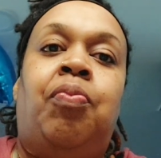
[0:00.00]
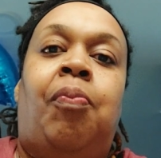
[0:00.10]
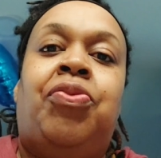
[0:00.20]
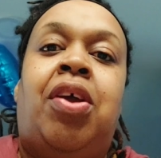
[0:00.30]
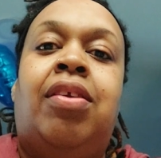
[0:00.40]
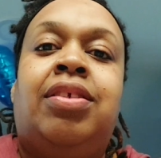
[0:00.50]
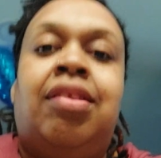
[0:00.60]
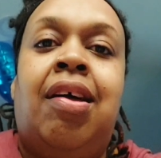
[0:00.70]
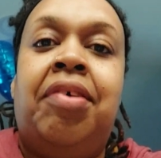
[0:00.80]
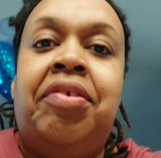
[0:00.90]
Y'all are
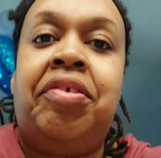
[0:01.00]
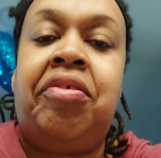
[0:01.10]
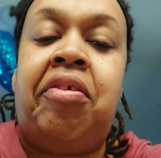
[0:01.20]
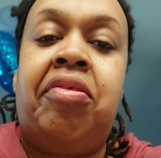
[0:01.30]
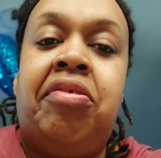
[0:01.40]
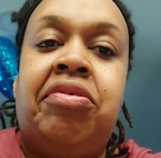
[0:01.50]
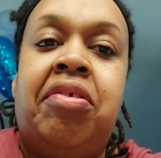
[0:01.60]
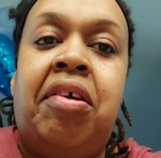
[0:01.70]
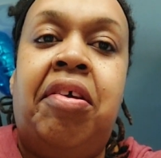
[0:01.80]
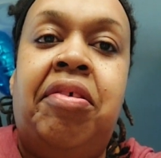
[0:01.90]
sliding. Y'all are
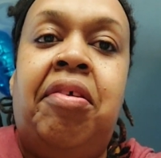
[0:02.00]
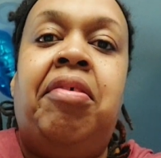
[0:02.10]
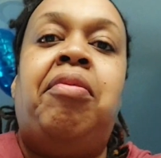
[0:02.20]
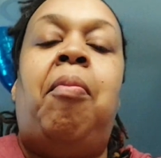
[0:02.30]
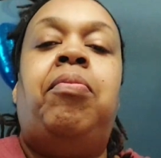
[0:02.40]
sliding.